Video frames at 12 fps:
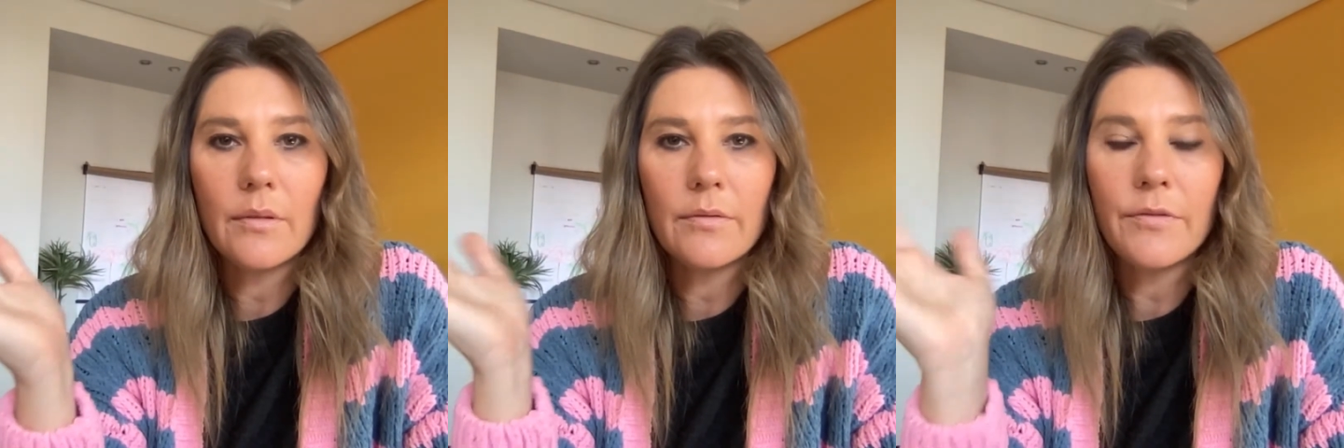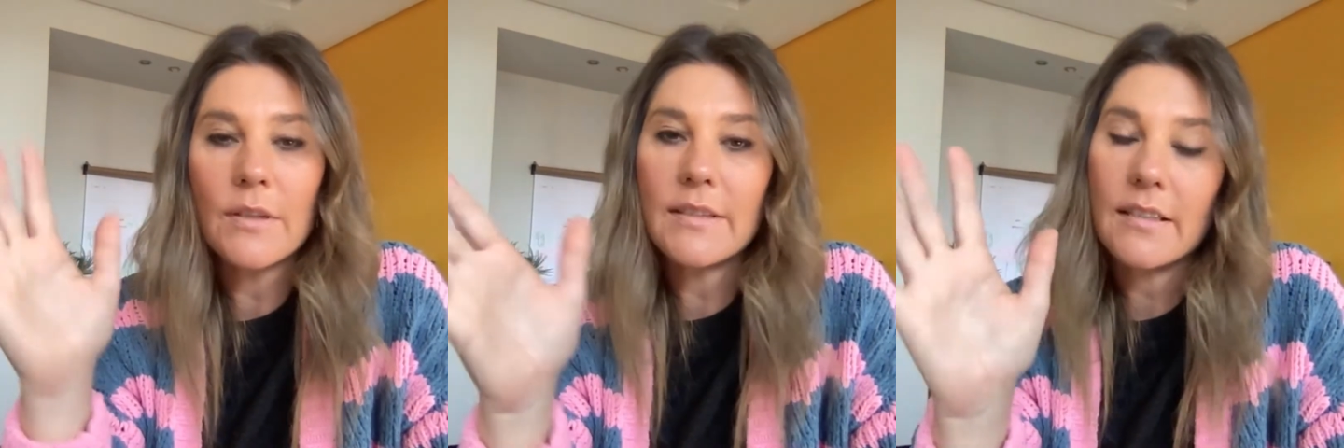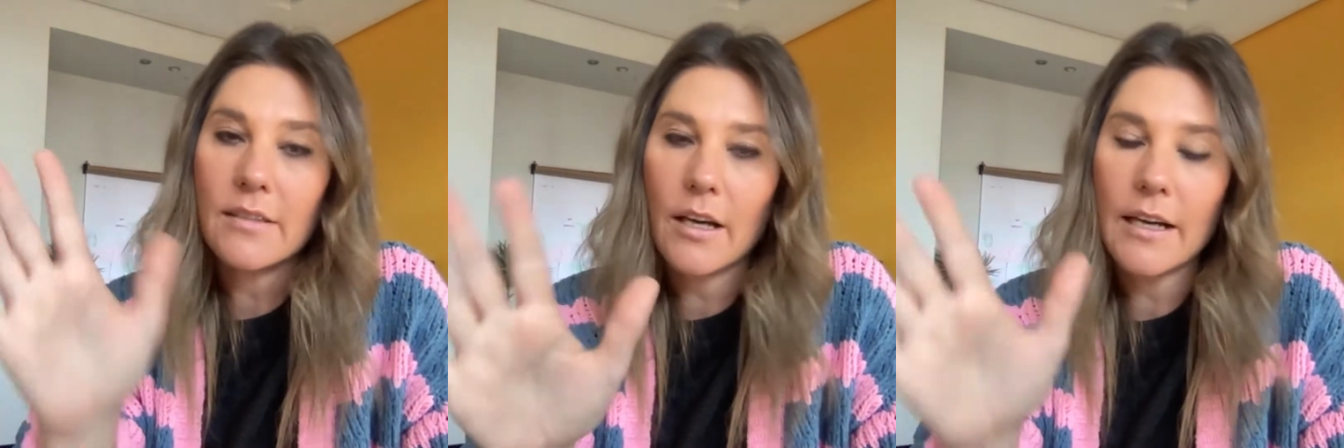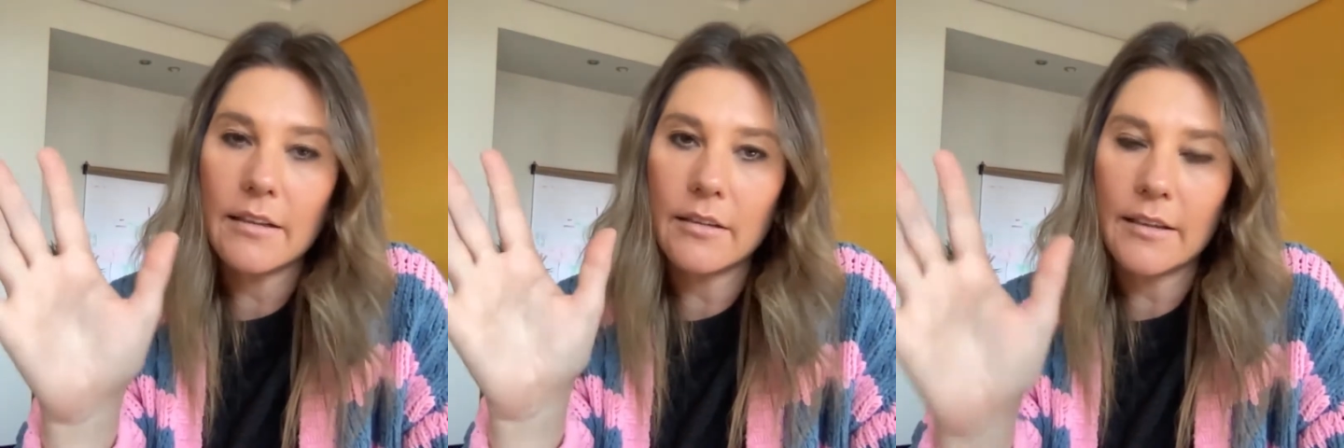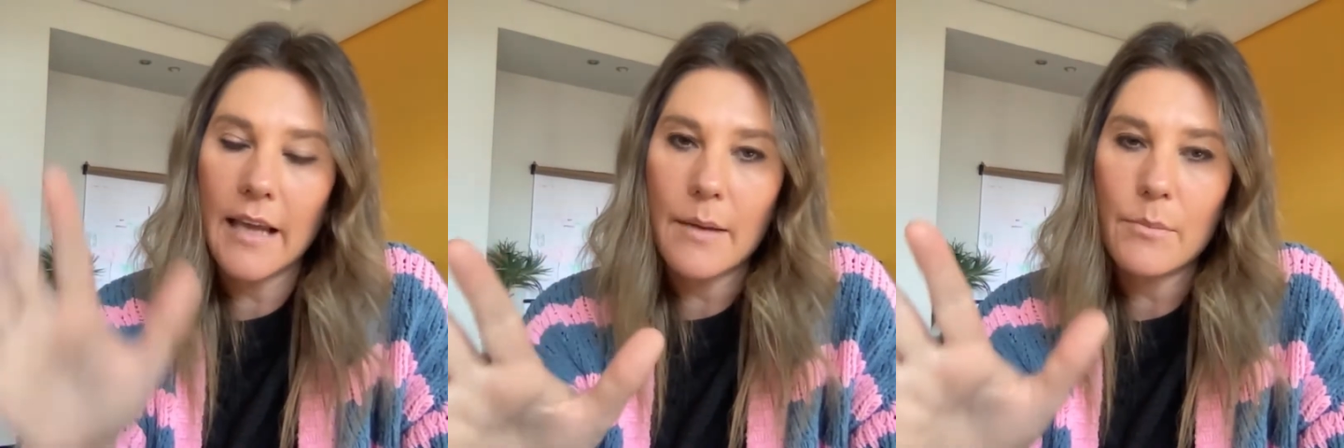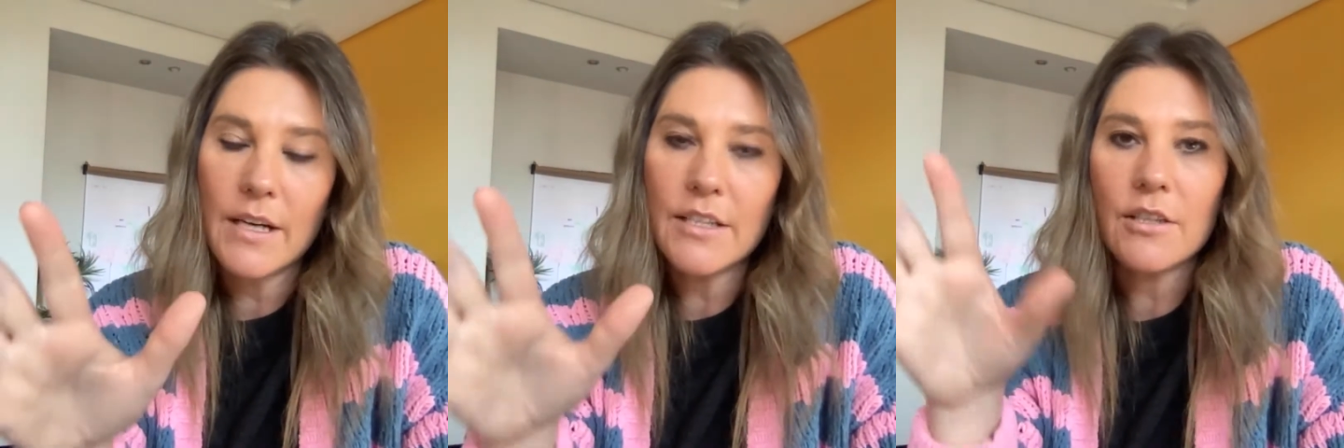First decided
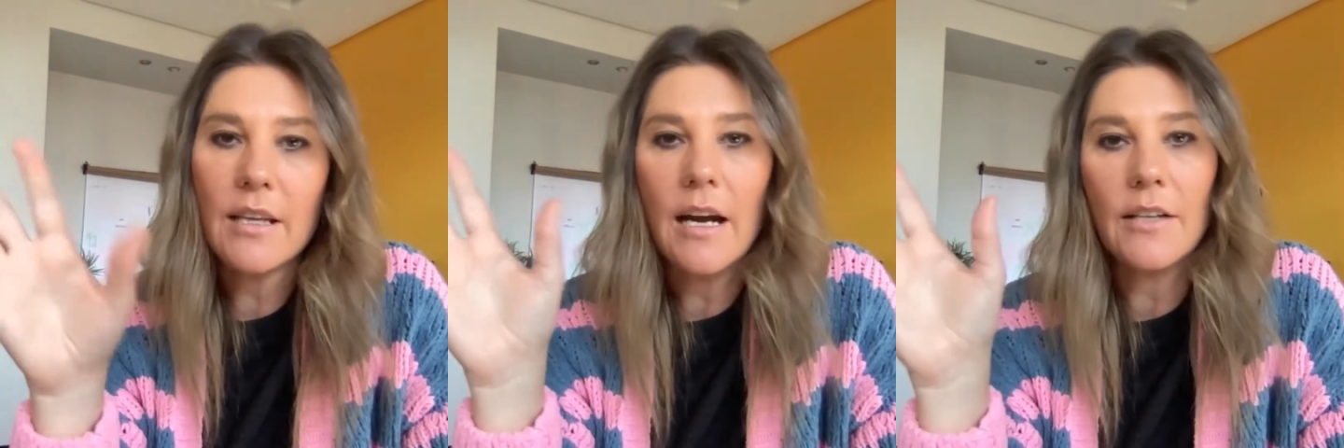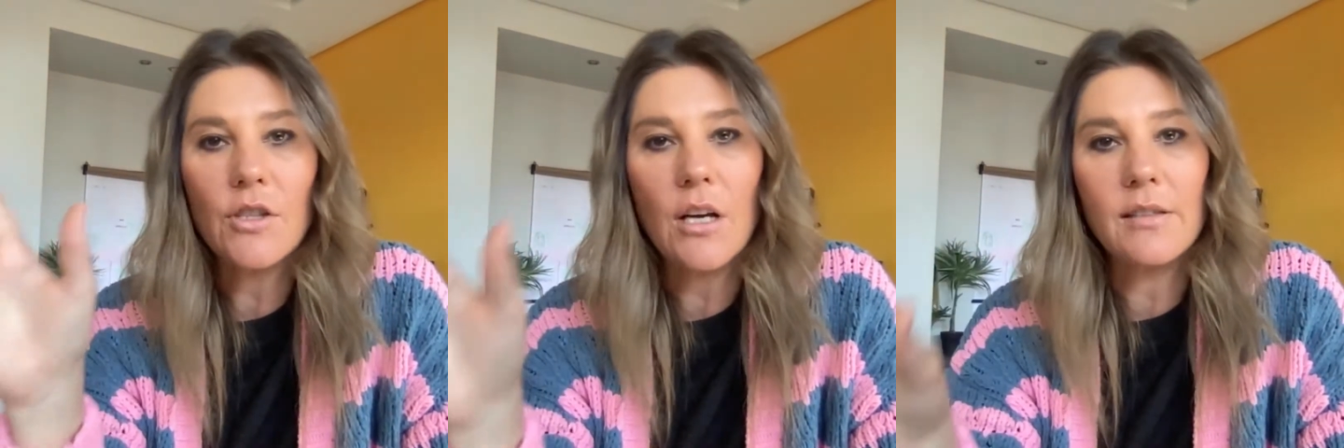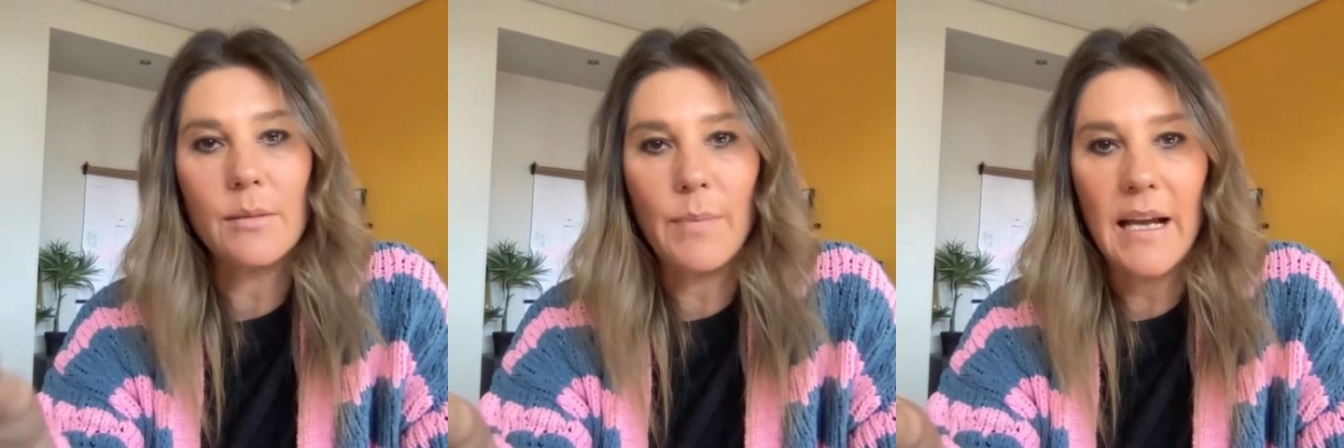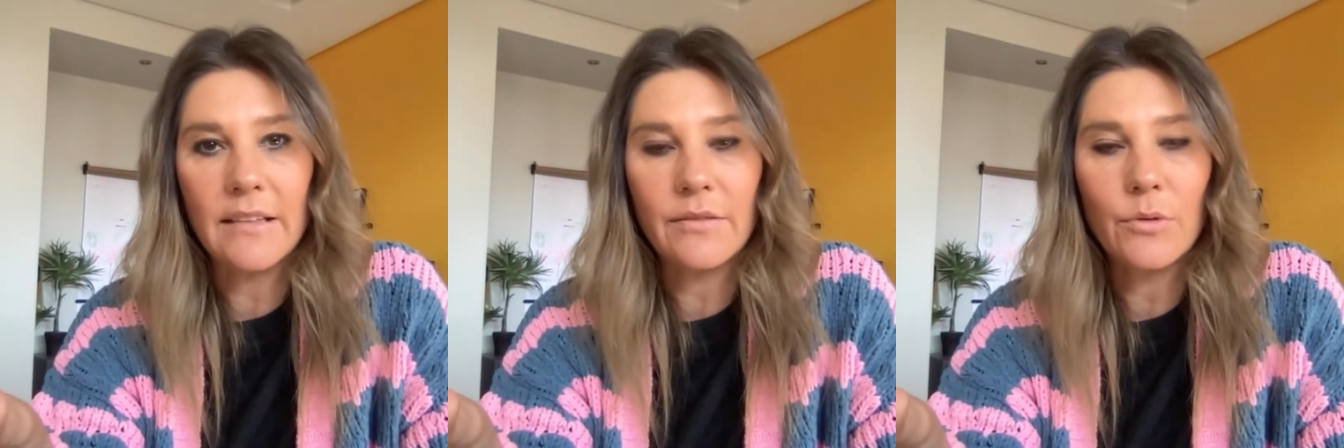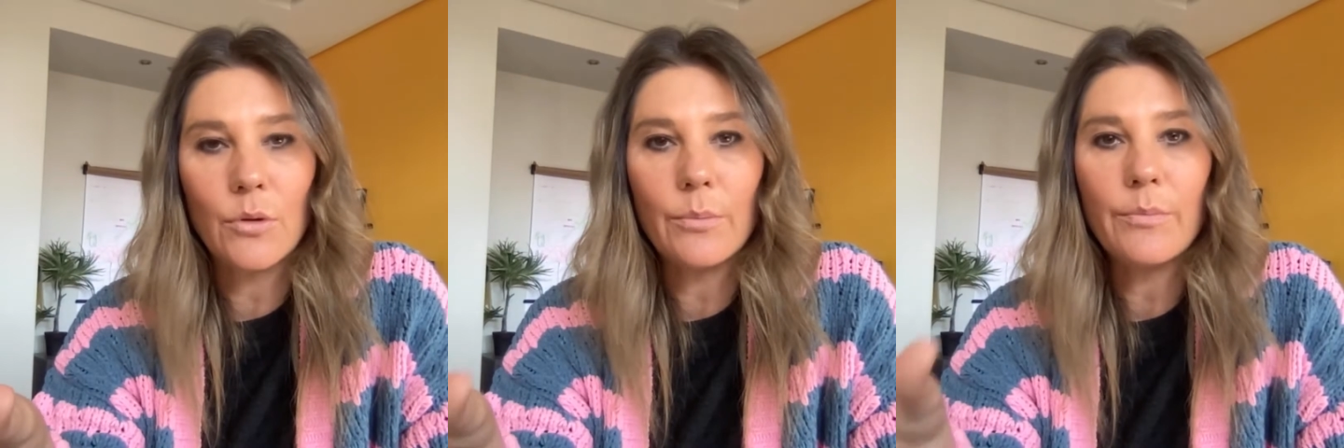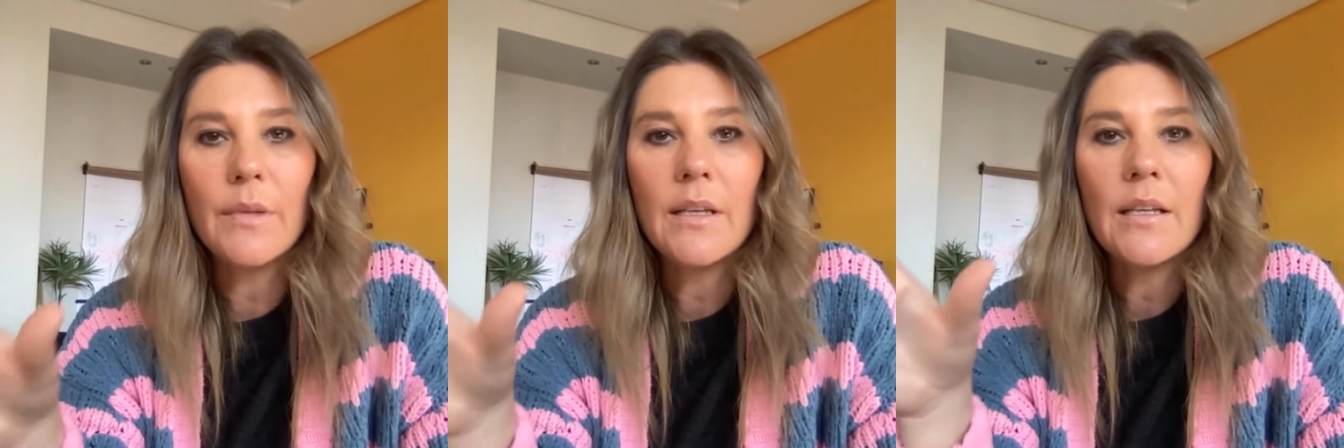Cambridge, then I chose a platform,